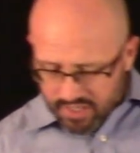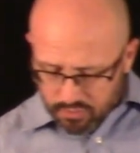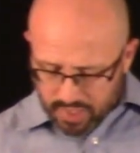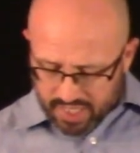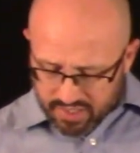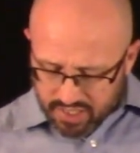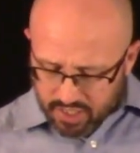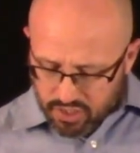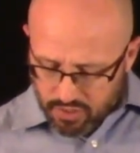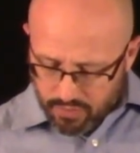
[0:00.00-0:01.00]
As we
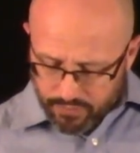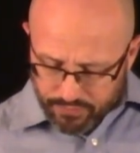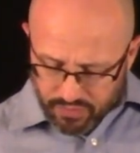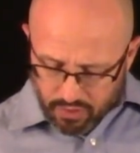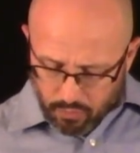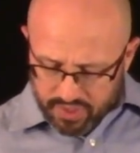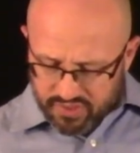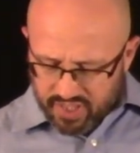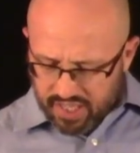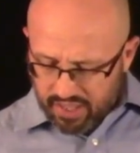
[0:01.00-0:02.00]
continue, we
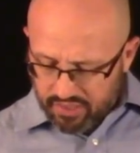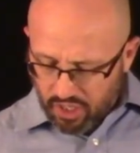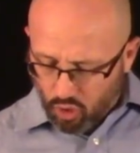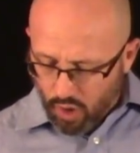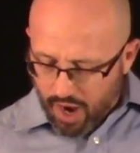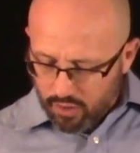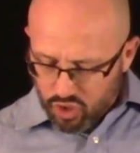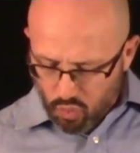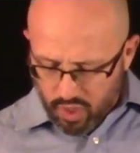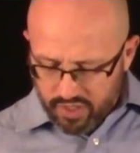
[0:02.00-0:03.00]
see that the crowd
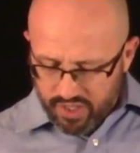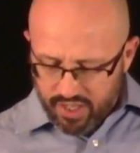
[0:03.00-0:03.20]
joined